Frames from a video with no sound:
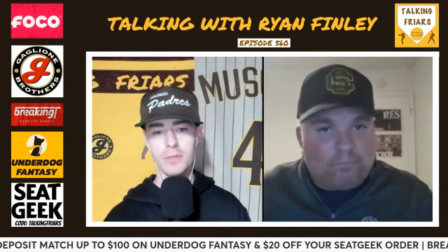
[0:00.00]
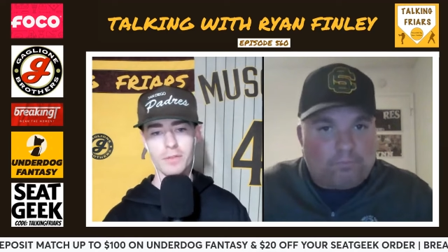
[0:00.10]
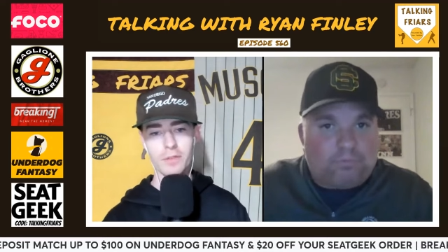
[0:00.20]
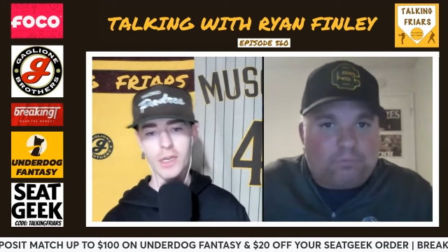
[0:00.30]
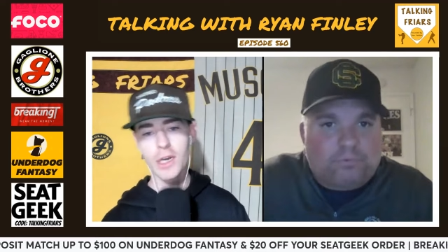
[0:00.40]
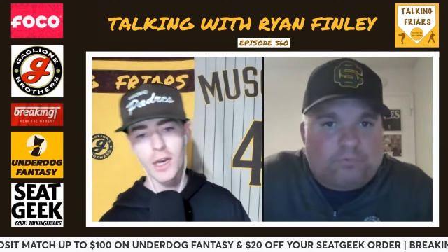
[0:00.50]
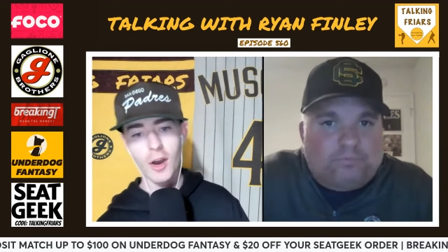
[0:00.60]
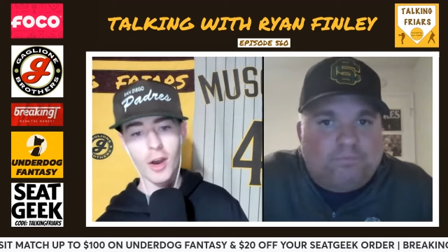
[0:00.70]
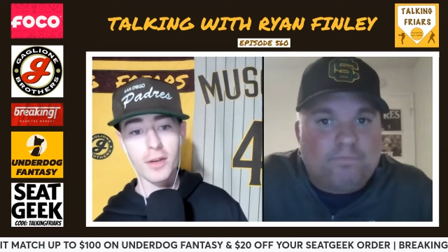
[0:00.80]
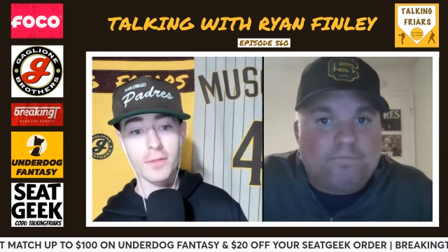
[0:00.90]
Speaker 1: definitely.
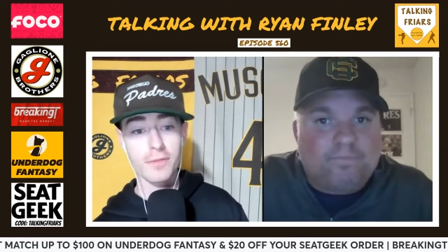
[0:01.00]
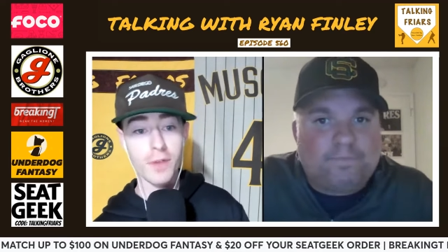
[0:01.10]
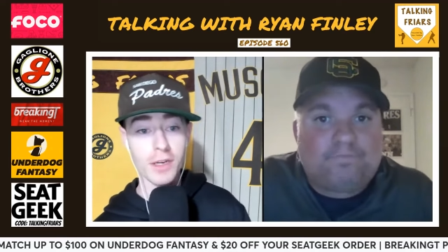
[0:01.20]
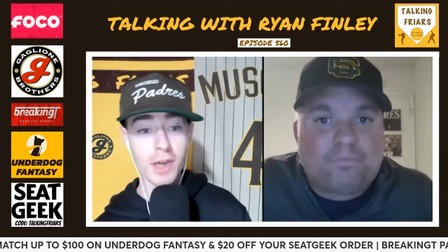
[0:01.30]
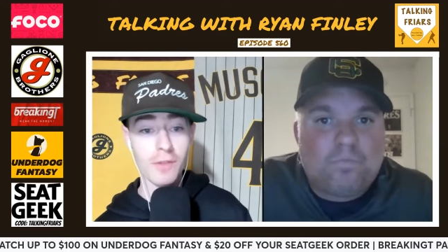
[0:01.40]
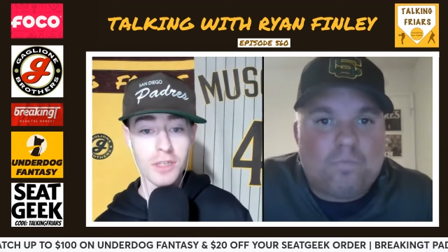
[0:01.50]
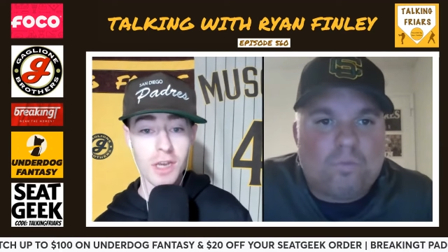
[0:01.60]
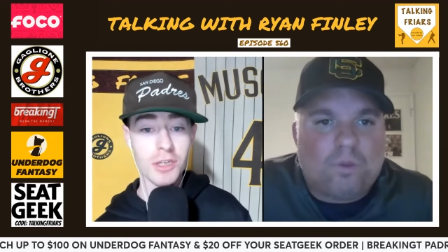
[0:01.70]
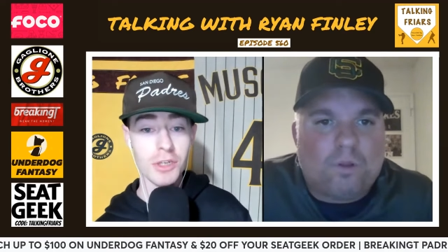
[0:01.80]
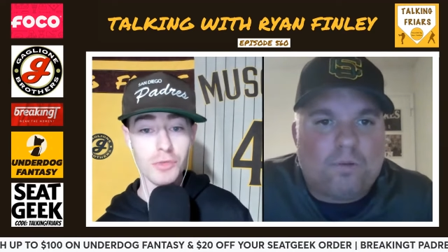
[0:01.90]
All right, fun
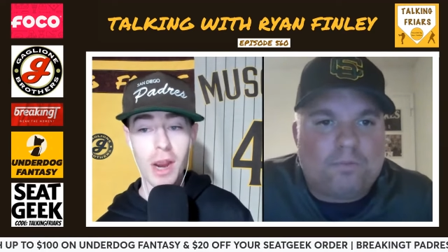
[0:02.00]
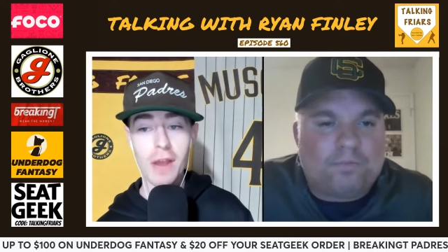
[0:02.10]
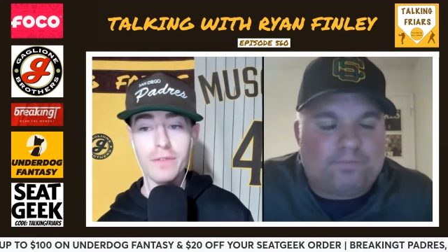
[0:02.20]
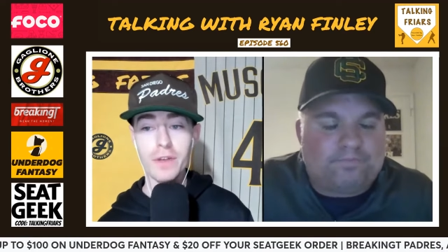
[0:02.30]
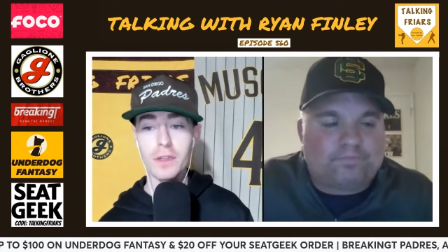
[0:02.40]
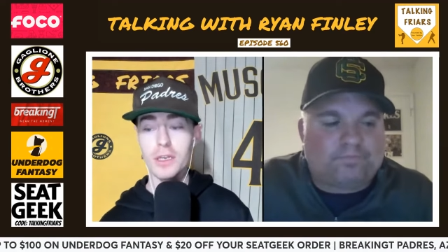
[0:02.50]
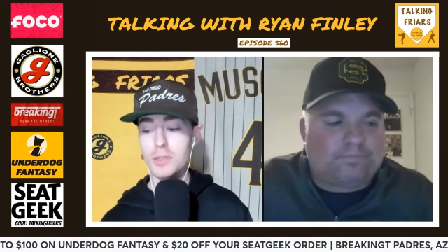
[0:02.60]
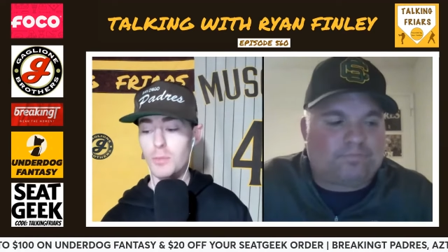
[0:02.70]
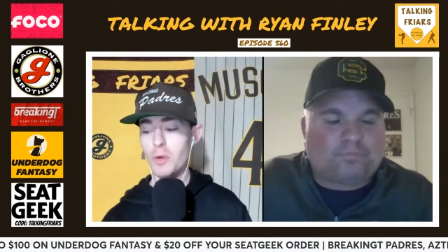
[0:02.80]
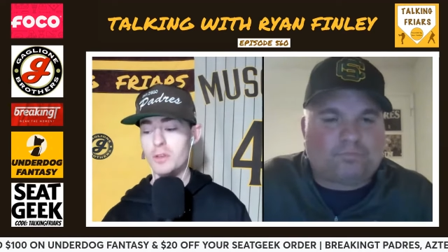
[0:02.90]
conversation. Ryan Finley,
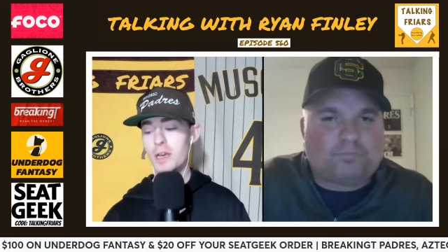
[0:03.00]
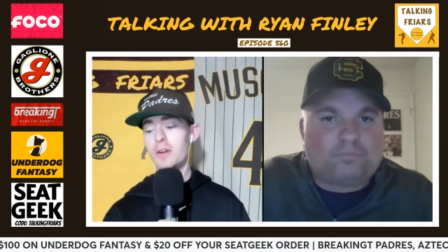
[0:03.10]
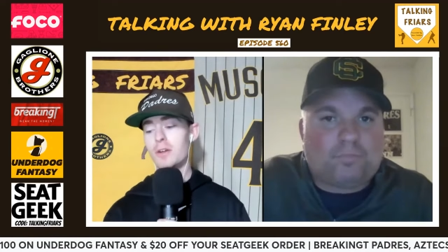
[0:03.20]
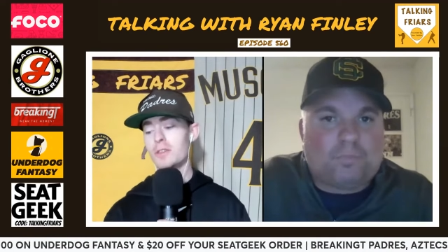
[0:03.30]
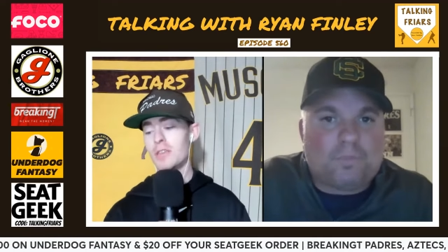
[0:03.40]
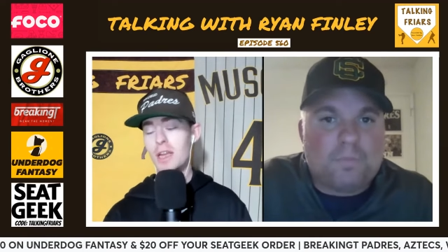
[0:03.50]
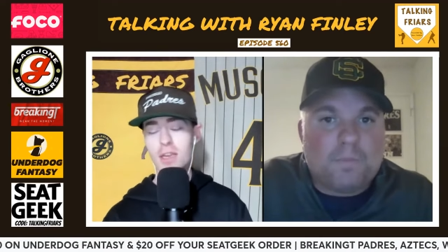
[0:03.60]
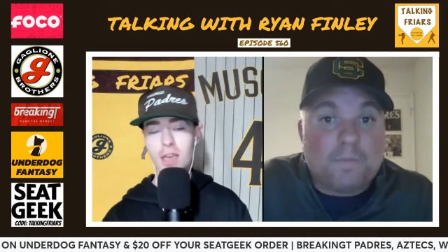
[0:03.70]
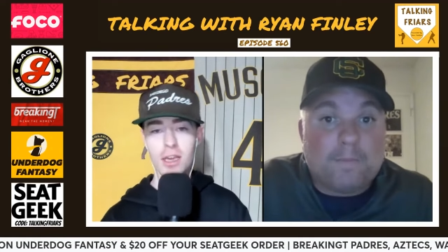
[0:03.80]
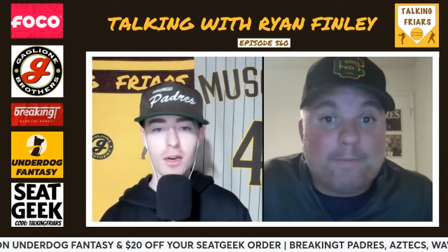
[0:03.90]
sports editor,
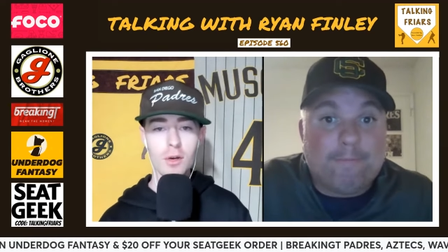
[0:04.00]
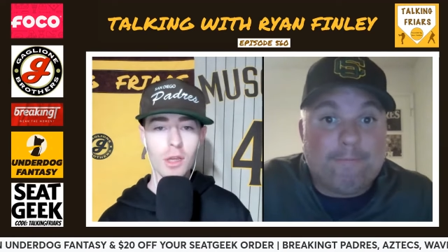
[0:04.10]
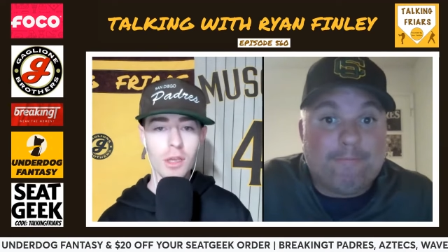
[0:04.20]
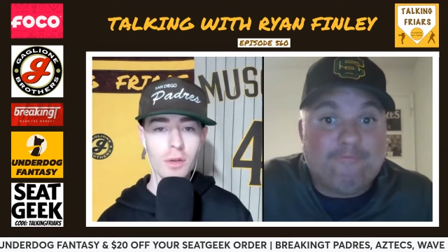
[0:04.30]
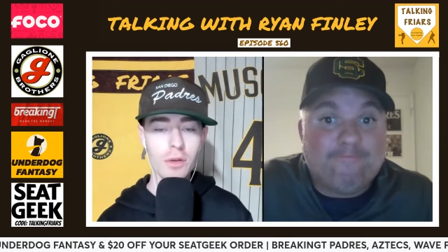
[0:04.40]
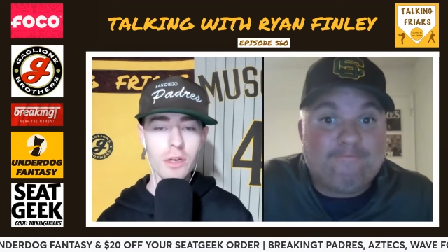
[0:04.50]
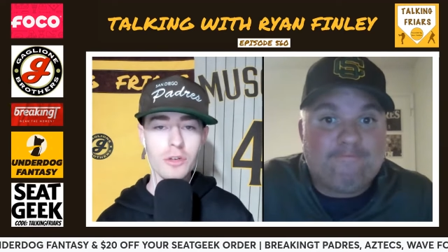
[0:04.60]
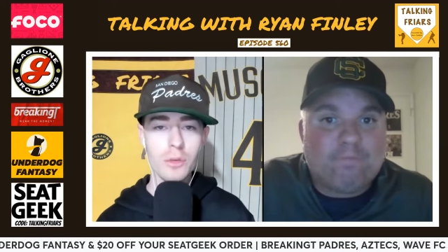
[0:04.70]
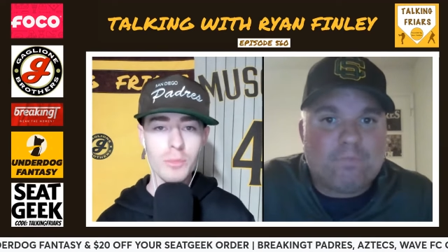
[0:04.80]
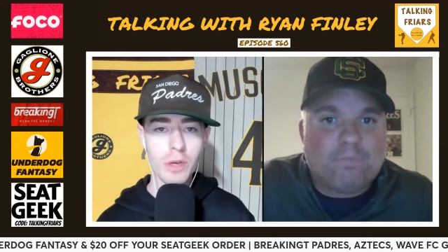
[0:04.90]
San Diego
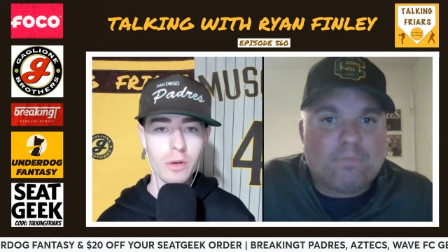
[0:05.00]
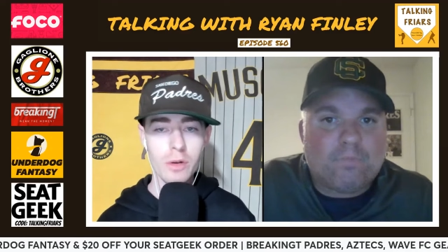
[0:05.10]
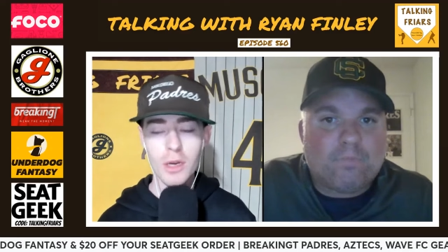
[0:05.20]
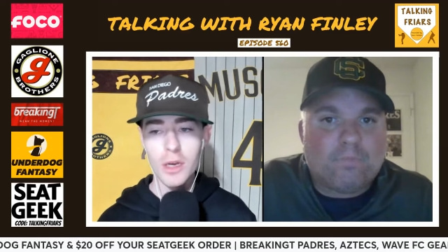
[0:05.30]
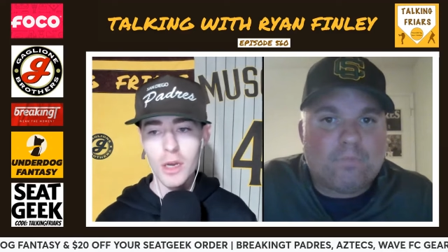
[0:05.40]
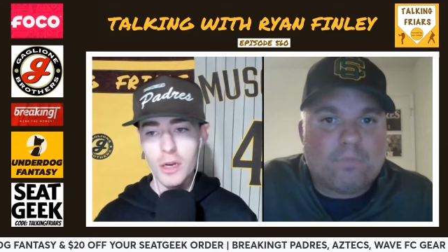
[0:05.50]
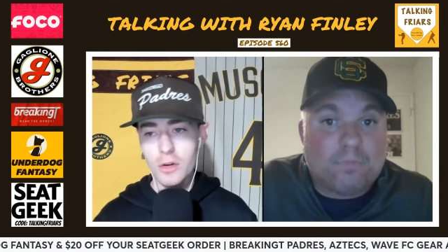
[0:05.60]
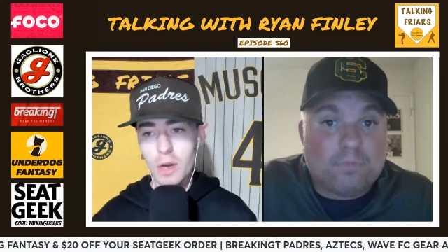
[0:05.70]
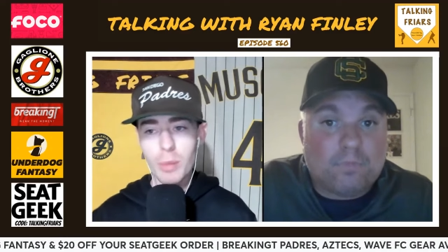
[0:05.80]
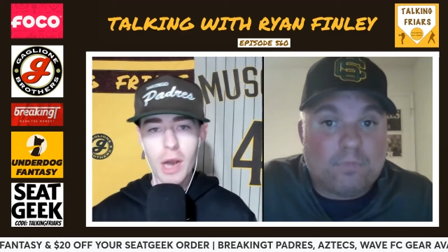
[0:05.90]
Union Tribune
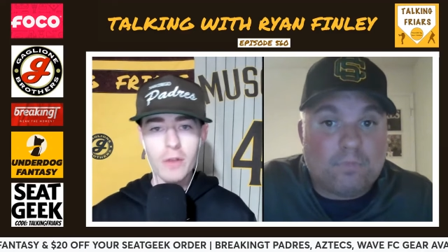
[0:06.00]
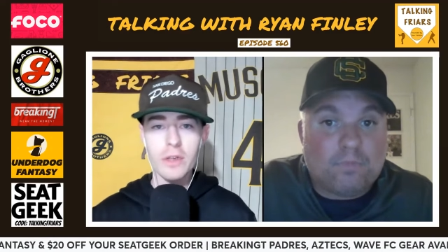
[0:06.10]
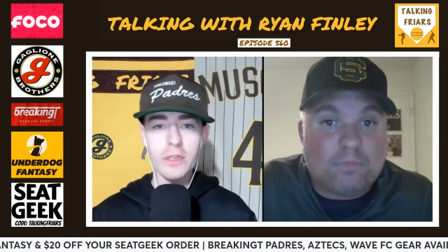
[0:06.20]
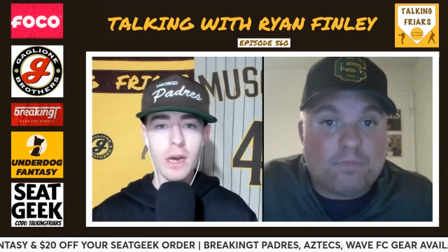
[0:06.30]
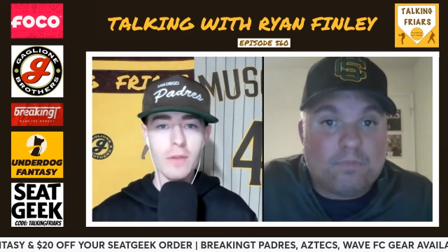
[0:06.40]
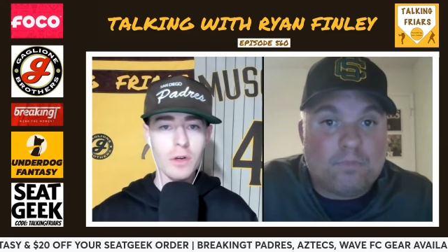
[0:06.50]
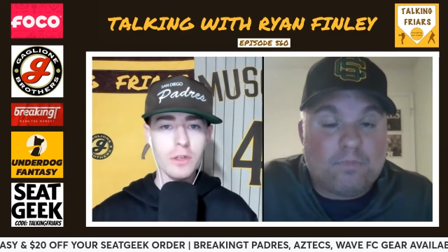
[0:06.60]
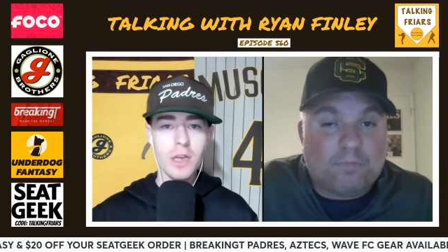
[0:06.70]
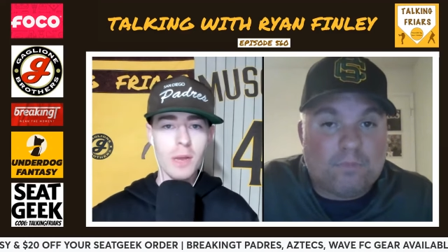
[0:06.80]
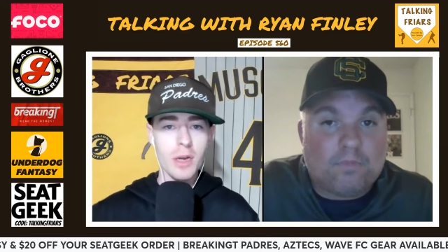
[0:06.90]
great Padres
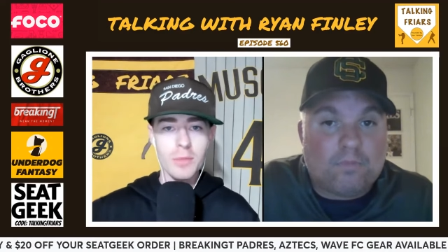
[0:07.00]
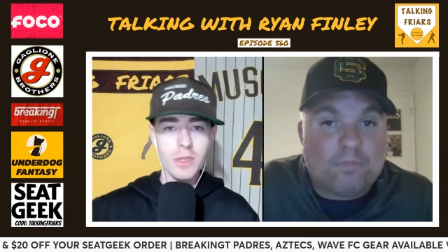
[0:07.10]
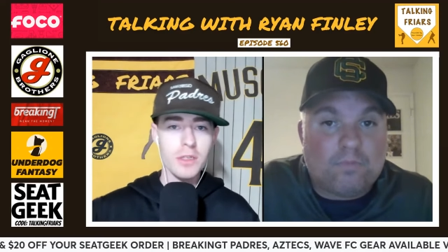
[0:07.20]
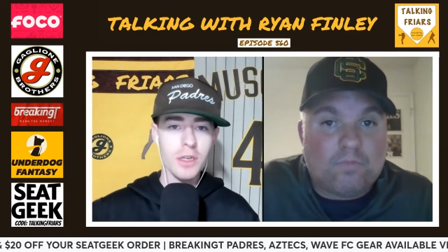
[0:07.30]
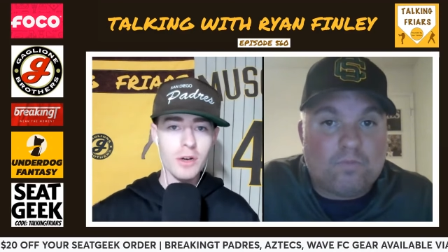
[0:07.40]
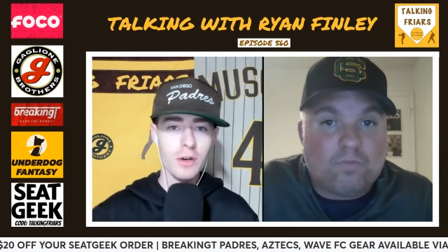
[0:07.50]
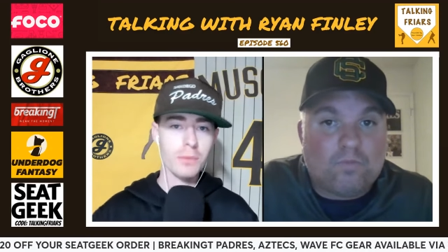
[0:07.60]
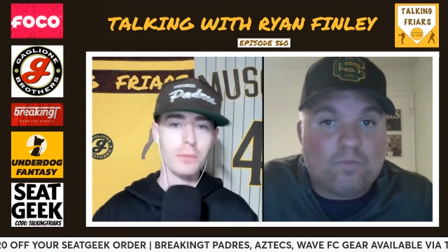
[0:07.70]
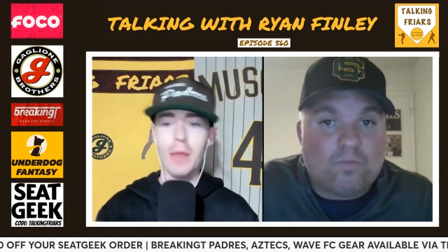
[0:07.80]
coverage coming up this year.